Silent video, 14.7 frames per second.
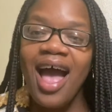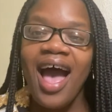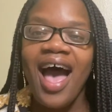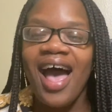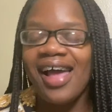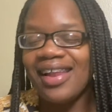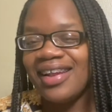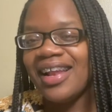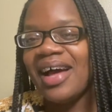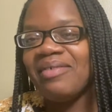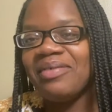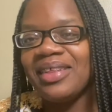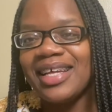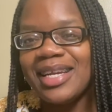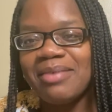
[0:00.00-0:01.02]
I did not
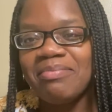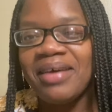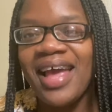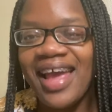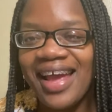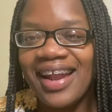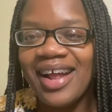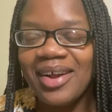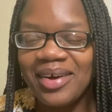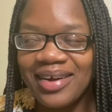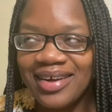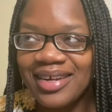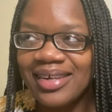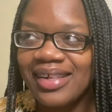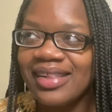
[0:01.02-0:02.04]
feel any pain at
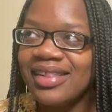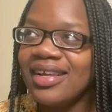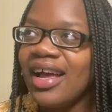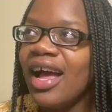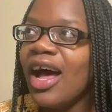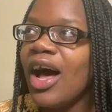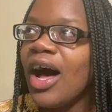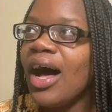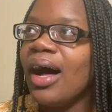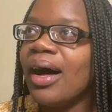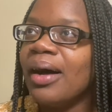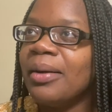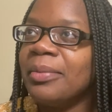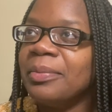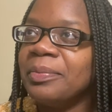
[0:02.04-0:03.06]
all.
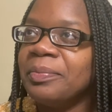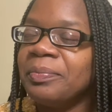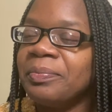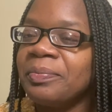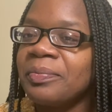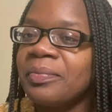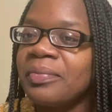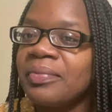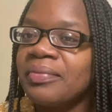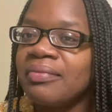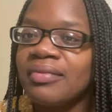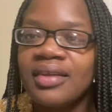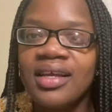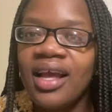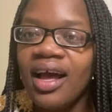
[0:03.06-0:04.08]
Um...
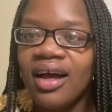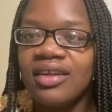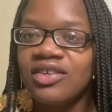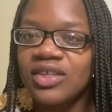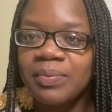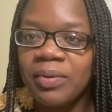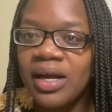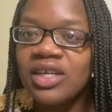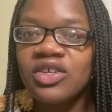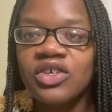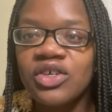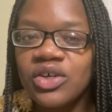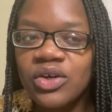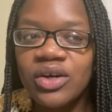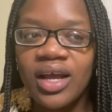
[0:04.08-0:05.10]
Yeah, just
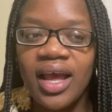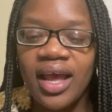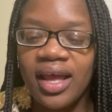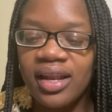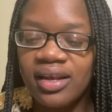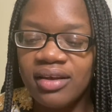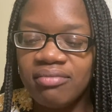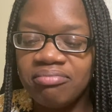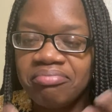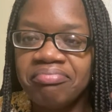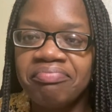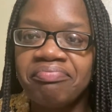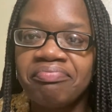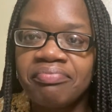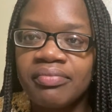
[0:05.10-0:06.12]
pressure, and
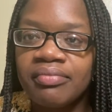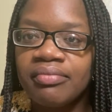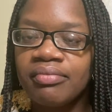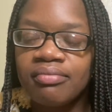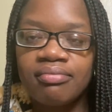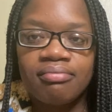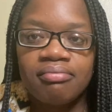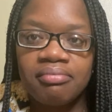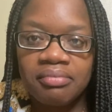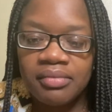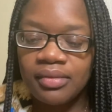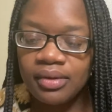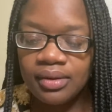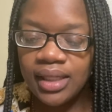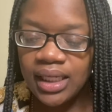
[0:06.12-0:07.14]

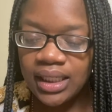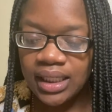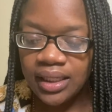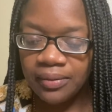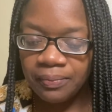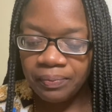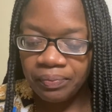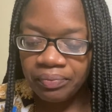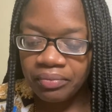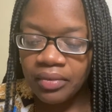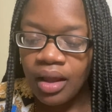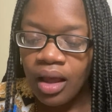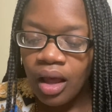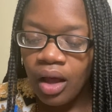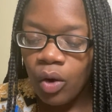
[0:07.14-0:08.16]
that's it.
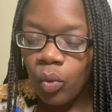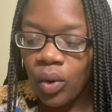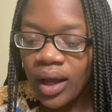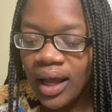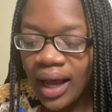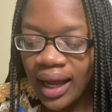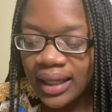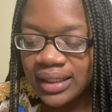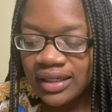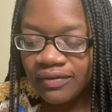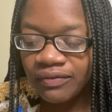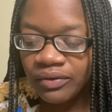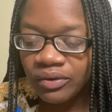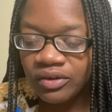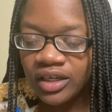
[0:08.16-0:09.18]
What kinds of
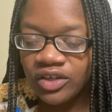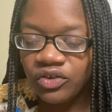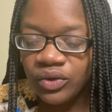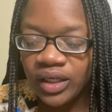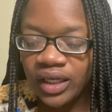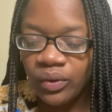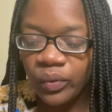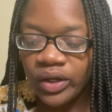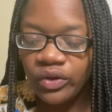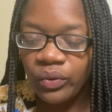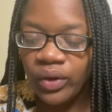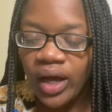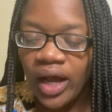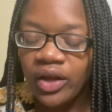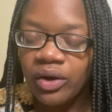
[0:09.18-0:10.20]
food did you eat when you
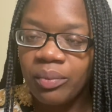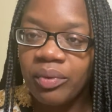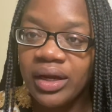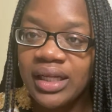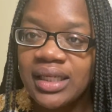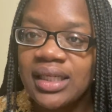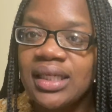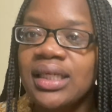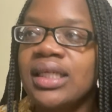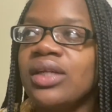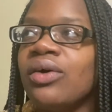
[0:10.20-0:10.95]
got your braces?